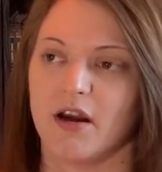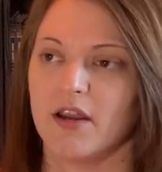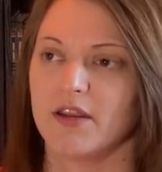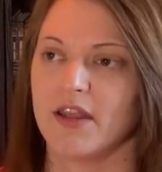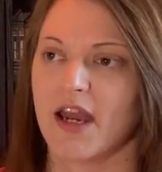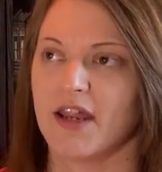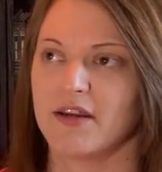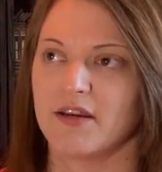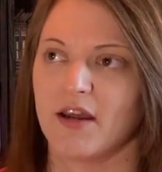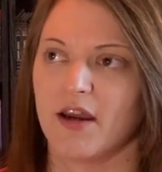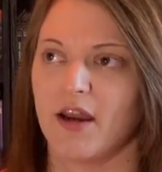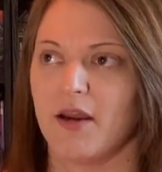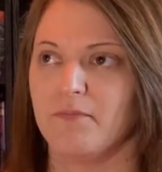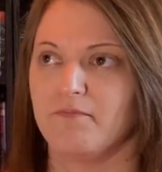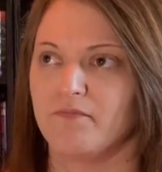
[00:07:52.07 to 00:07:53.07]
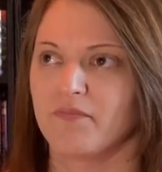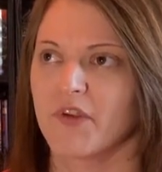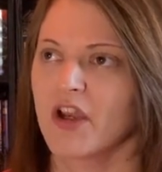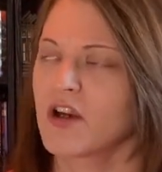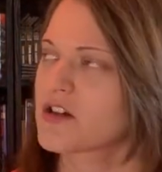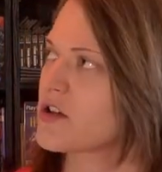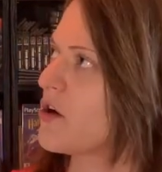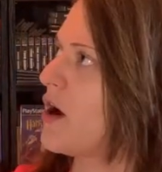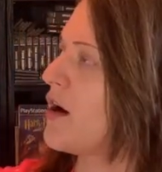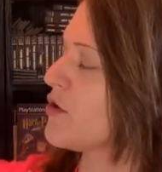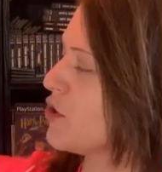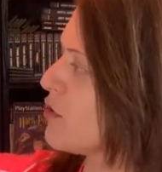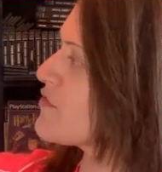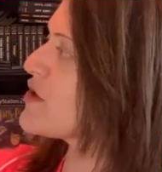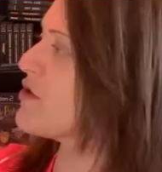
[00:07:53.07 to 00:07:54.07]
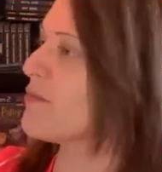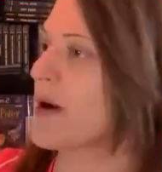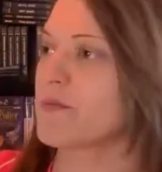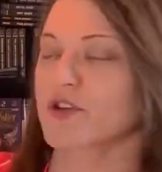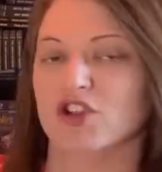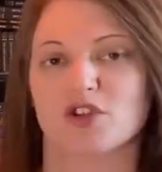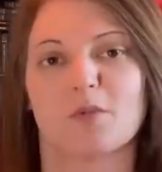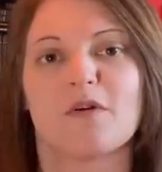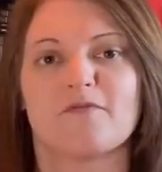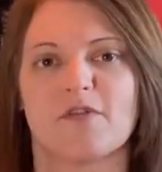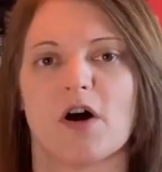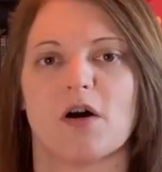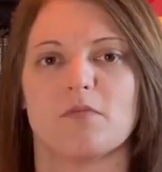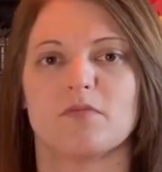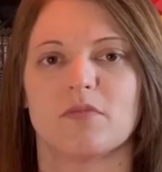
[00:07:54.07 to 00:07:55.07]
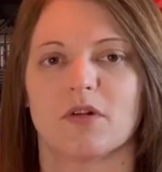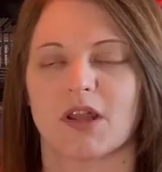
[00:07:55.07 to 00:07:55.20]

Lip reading: and then because I can obviously remember some of them